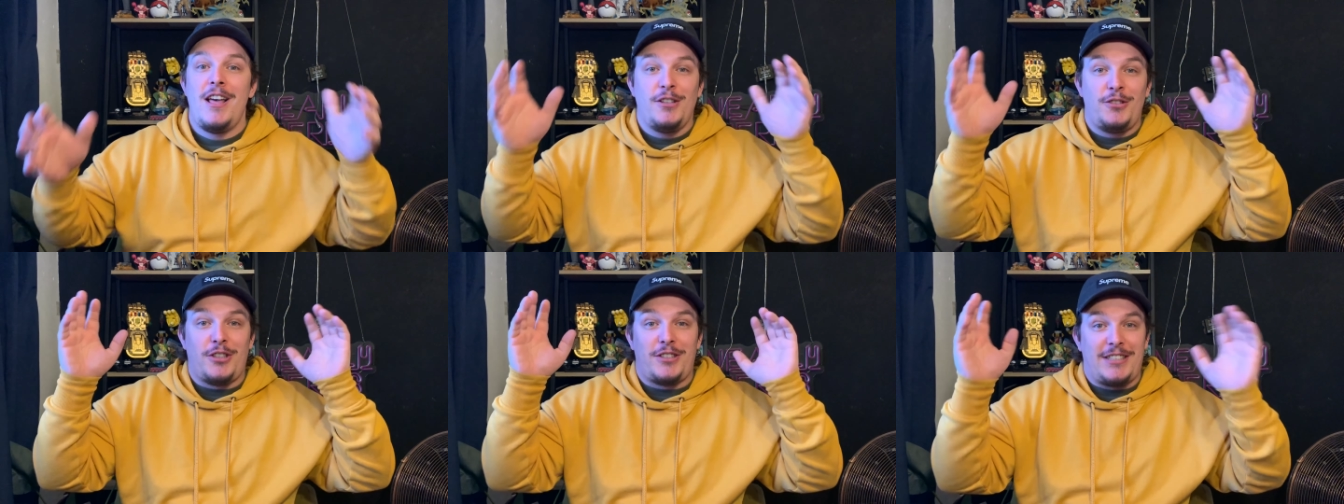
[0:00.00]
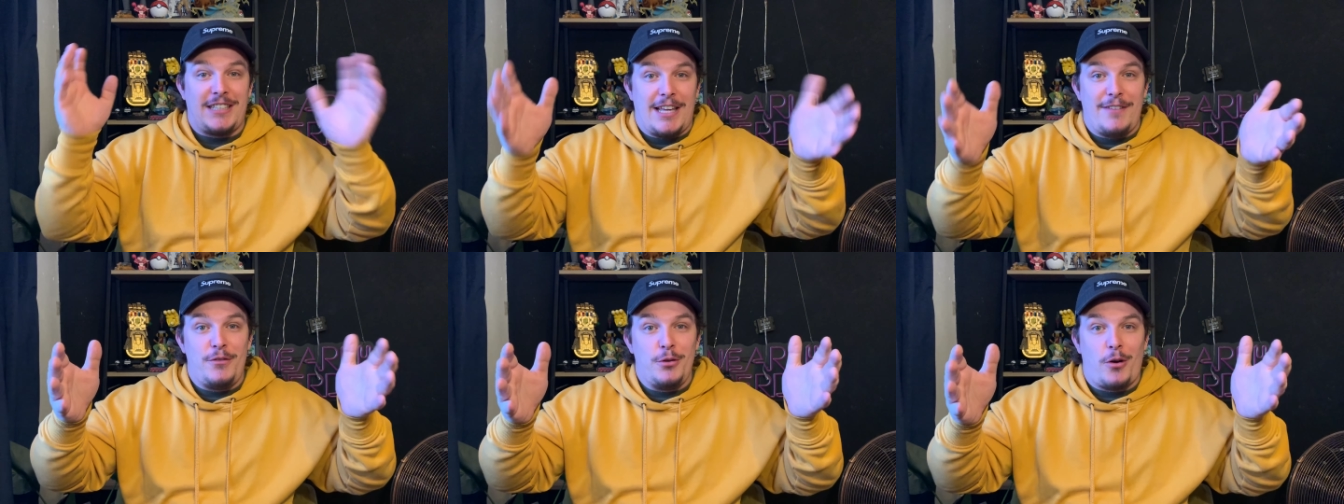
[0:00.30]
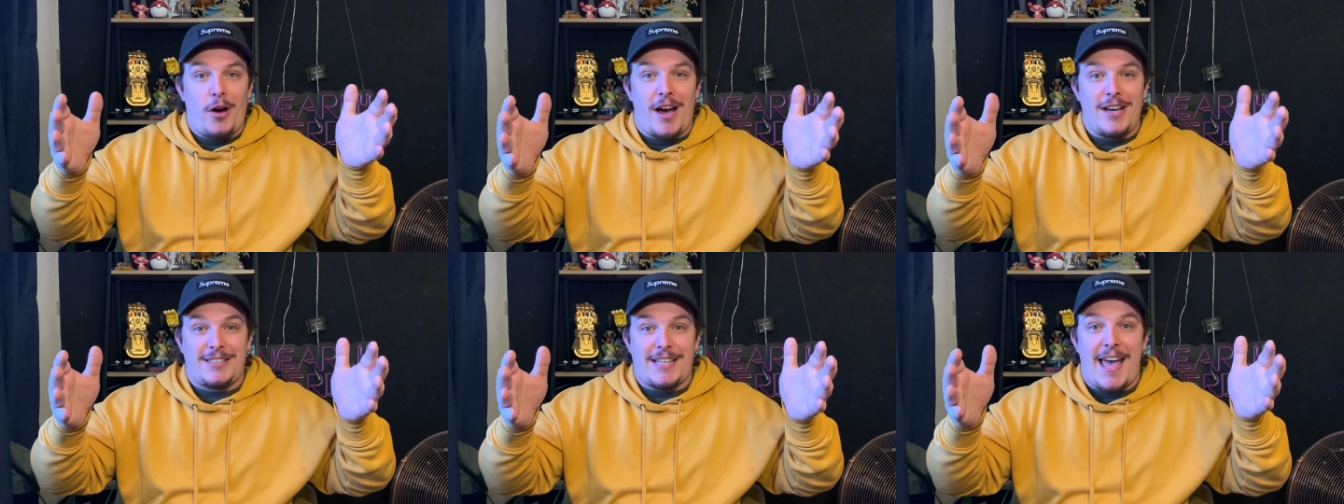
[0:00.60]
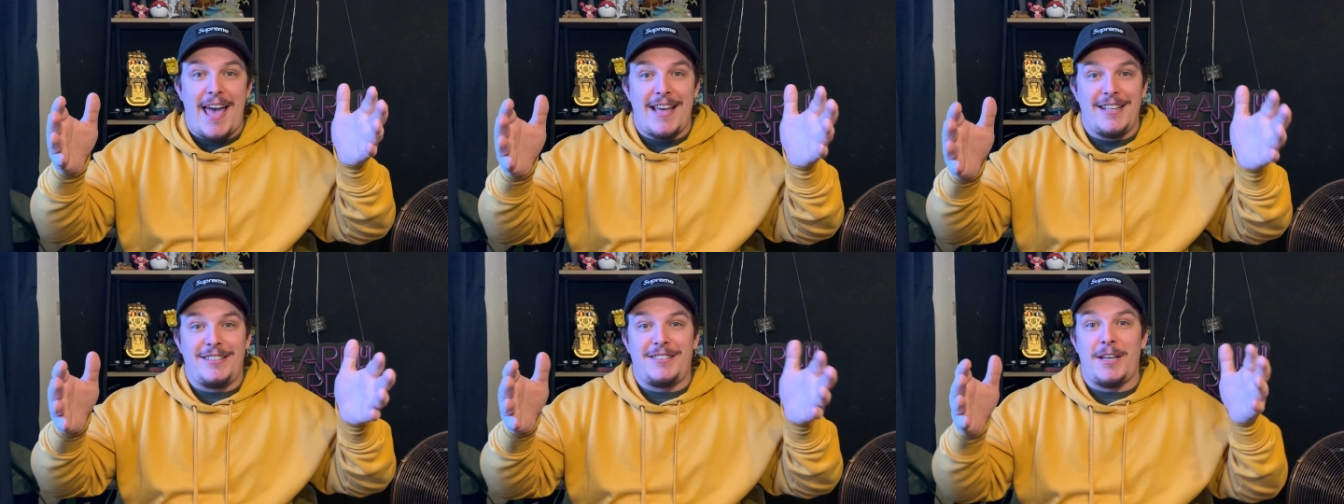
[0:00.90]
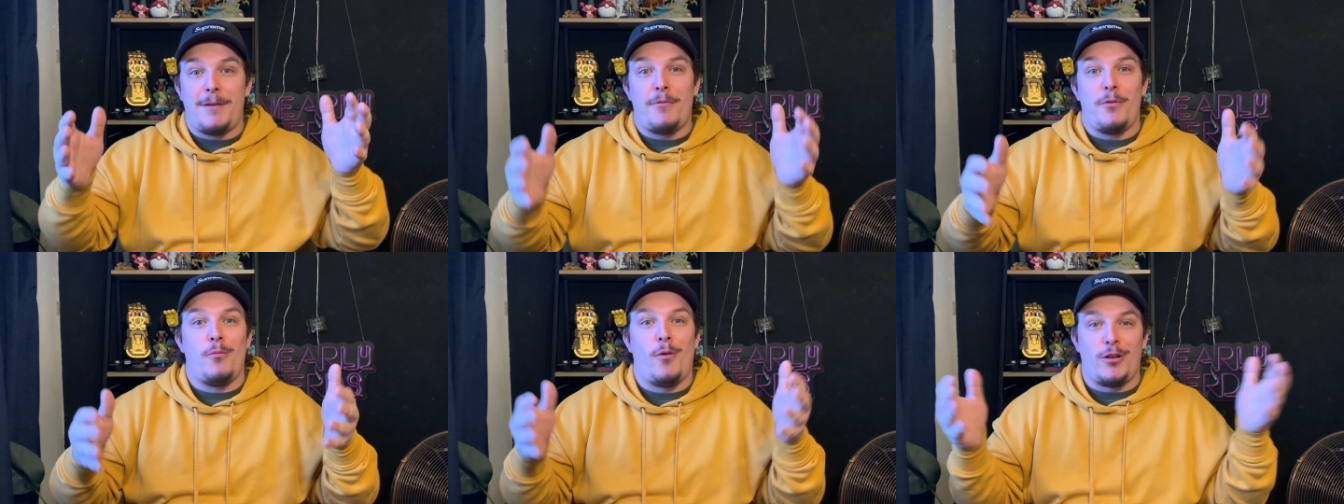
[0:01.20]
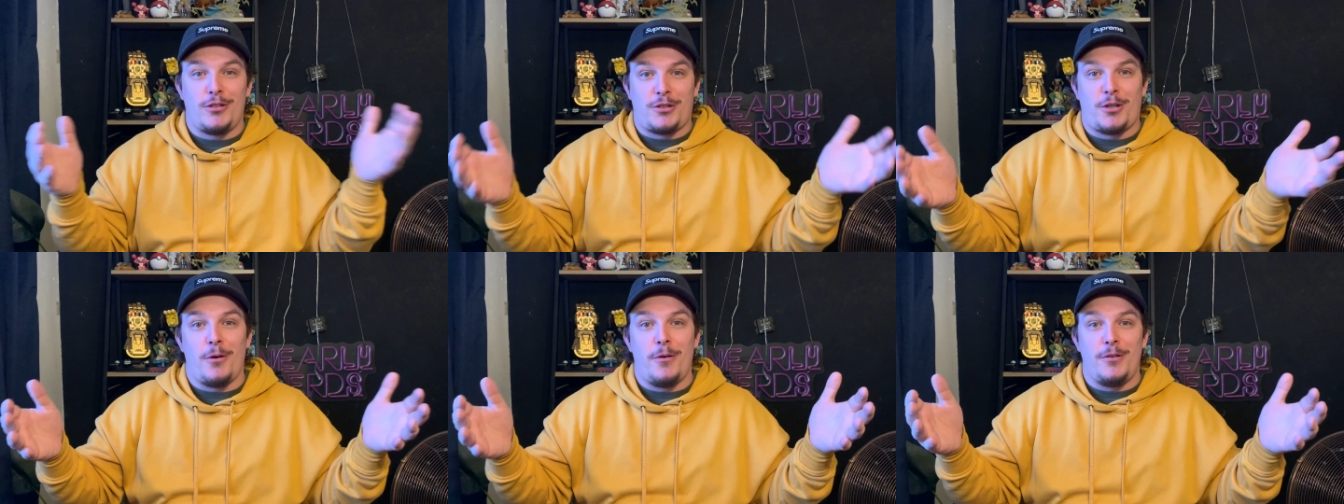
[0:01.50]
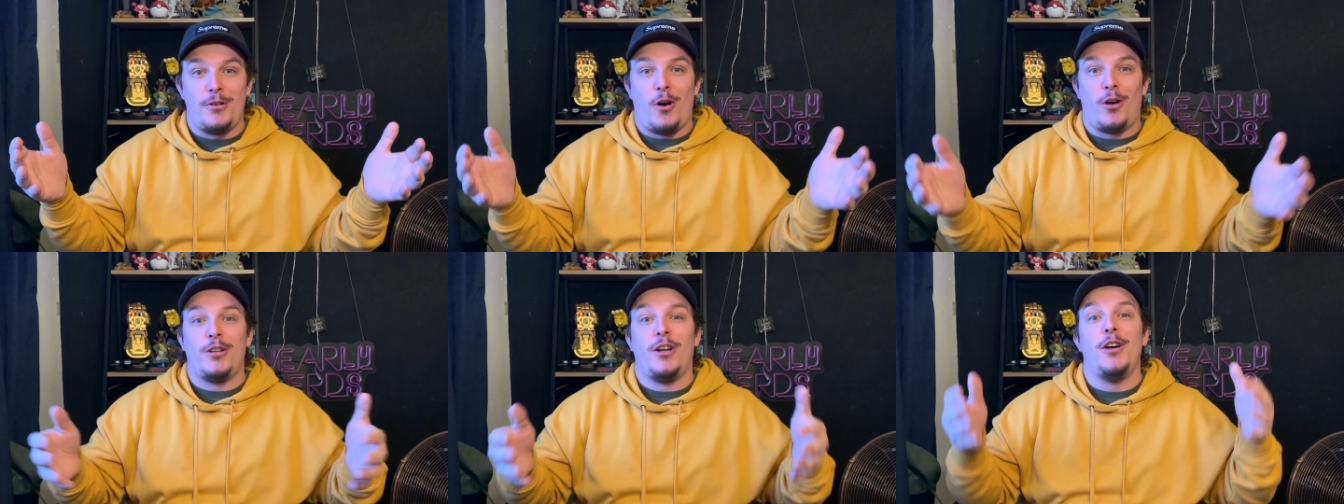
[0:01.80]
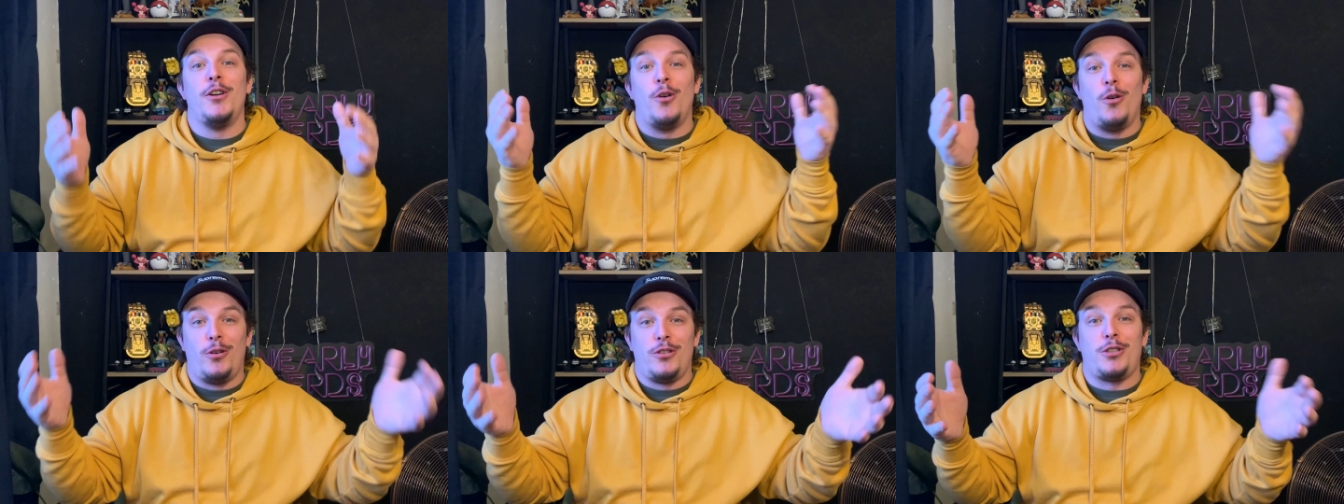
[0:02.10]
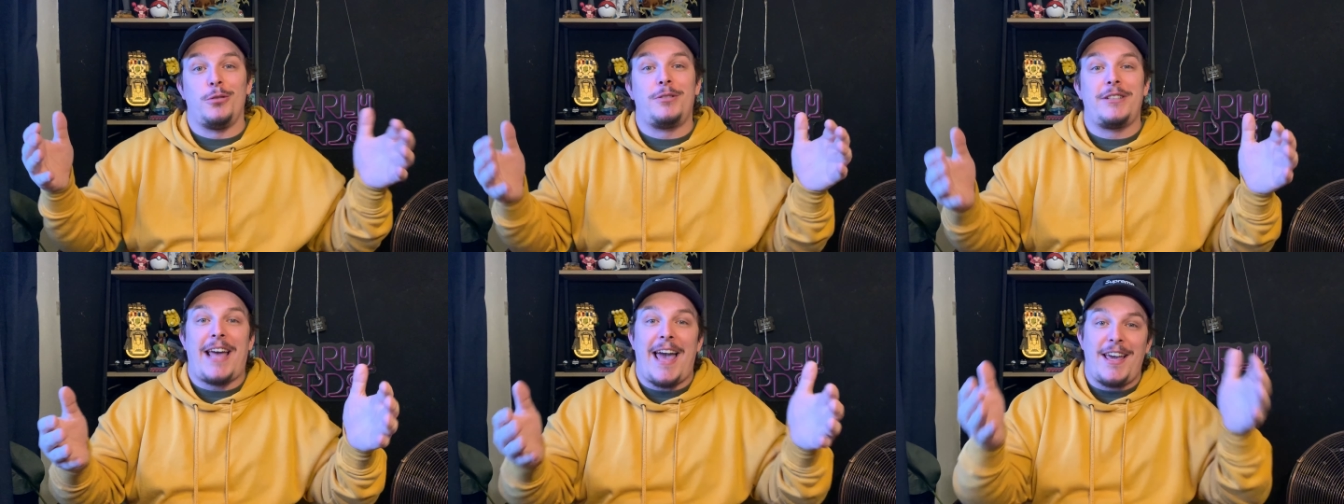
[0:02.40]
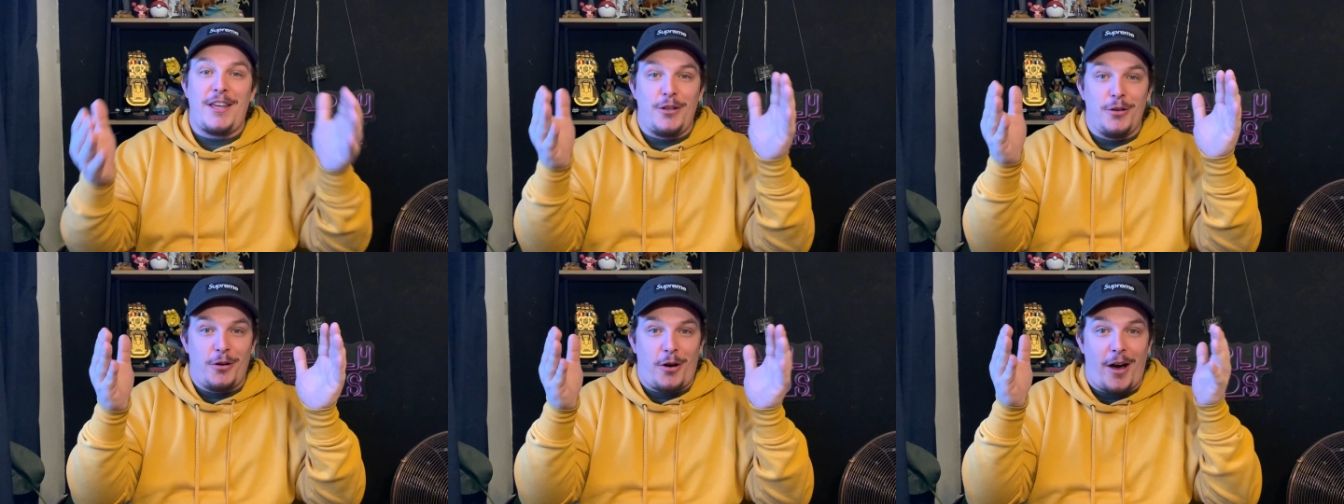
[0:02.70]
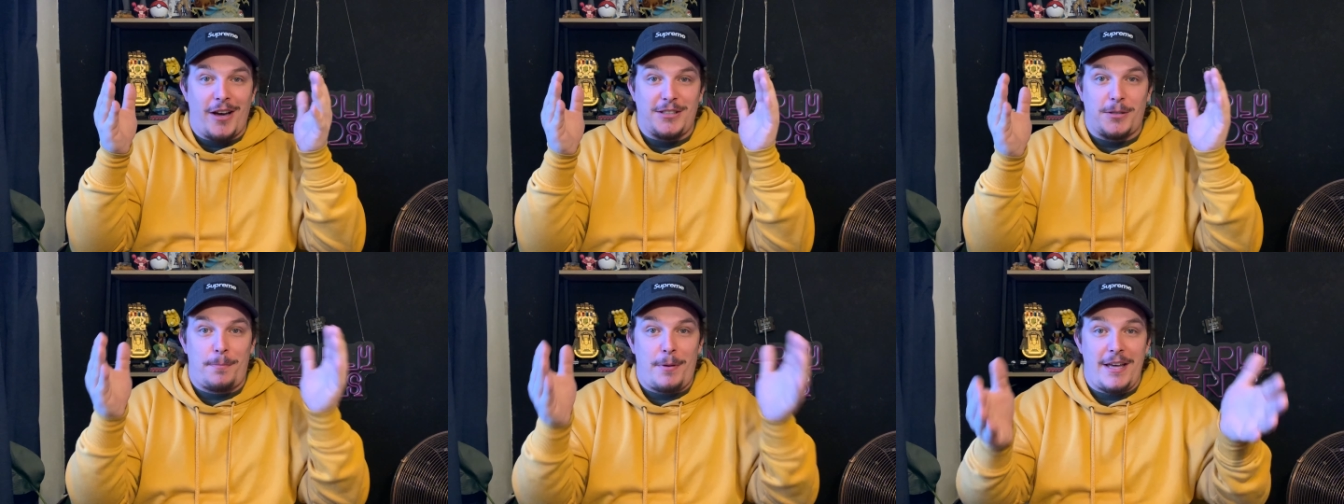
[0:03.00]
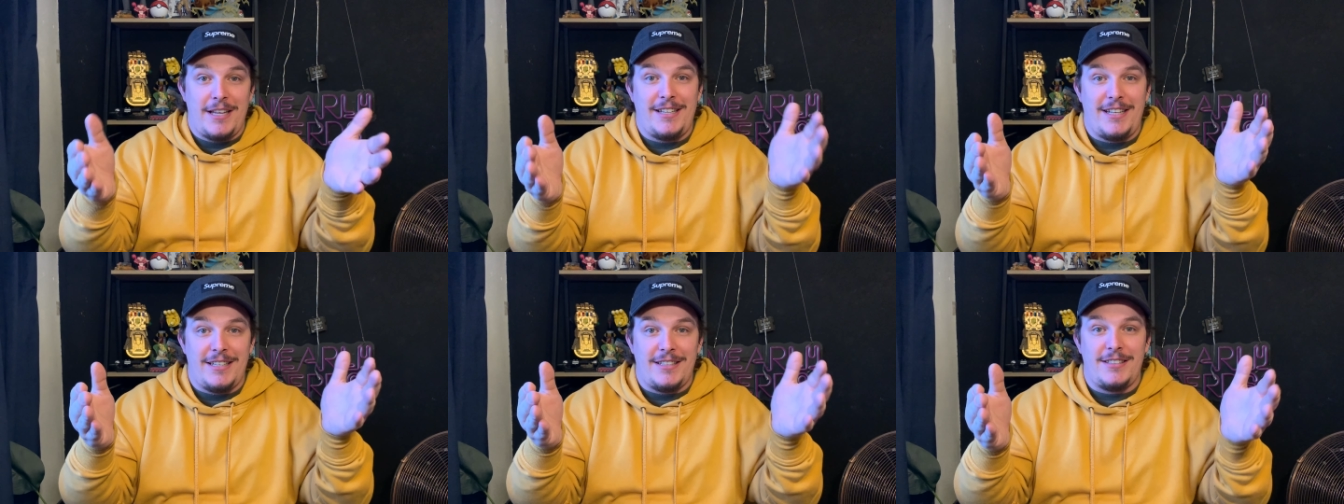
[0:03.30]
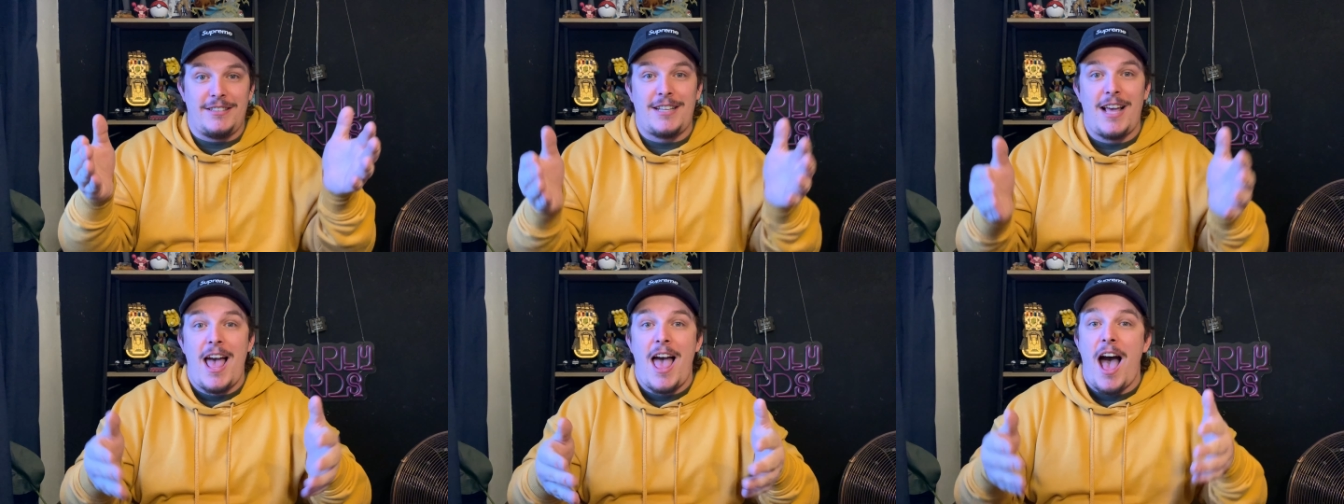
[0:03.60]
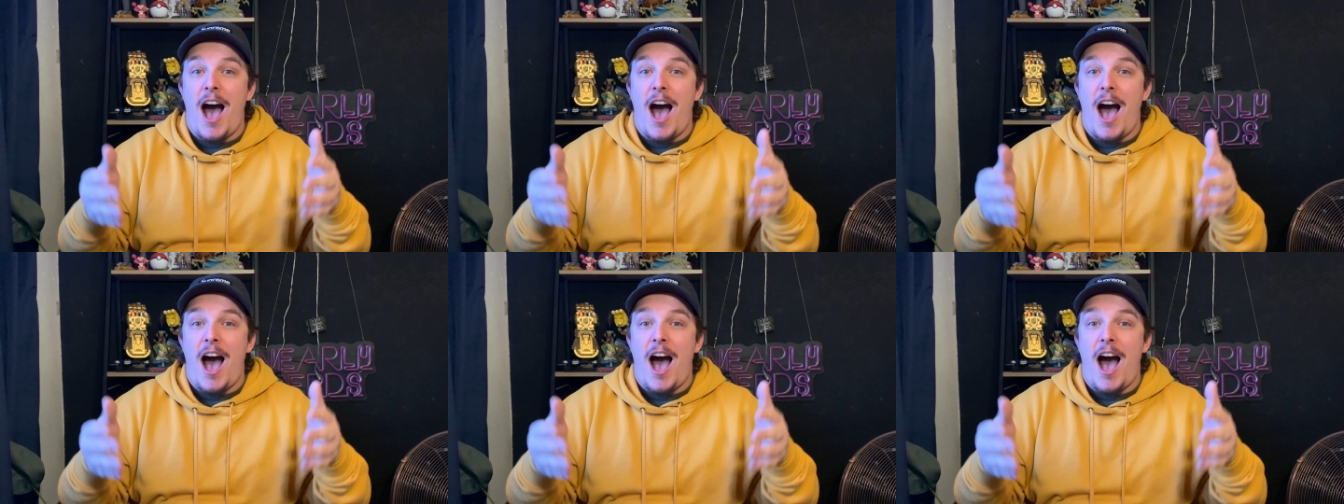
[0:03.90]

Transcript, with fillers: just to give you guys a heads up of what's going on and also to get your guys' opinions.